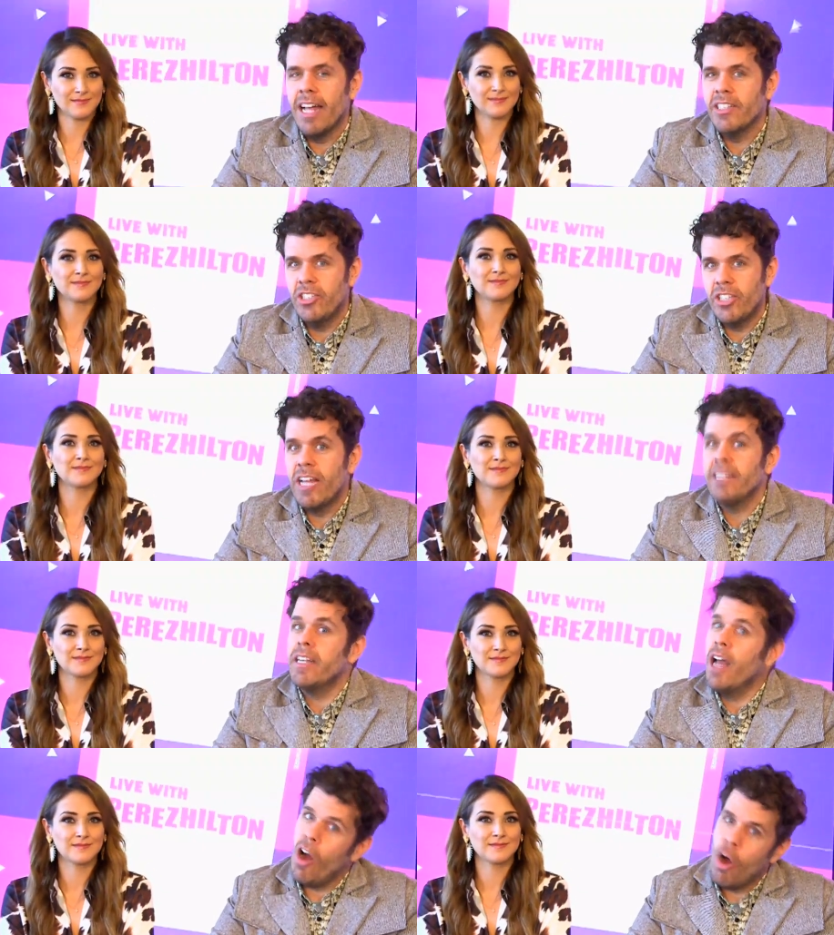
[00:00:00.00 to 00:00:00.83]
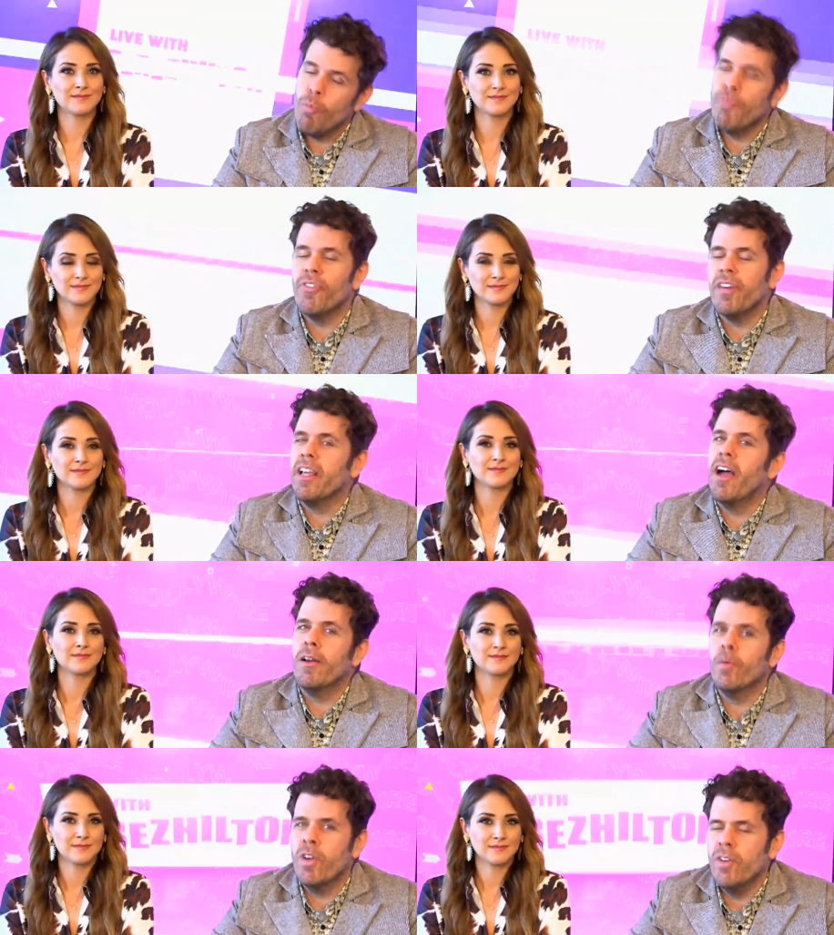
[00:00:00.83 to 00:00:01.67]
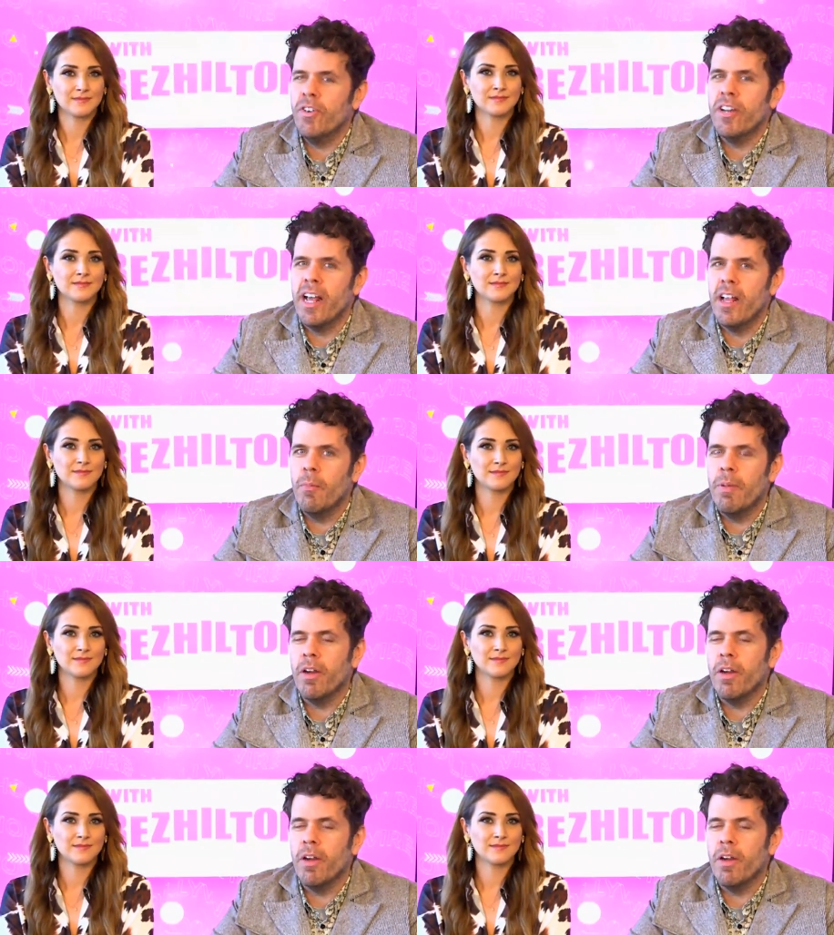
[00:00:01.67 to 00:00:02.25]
Speaker 1: not just hopefully on Riverdale,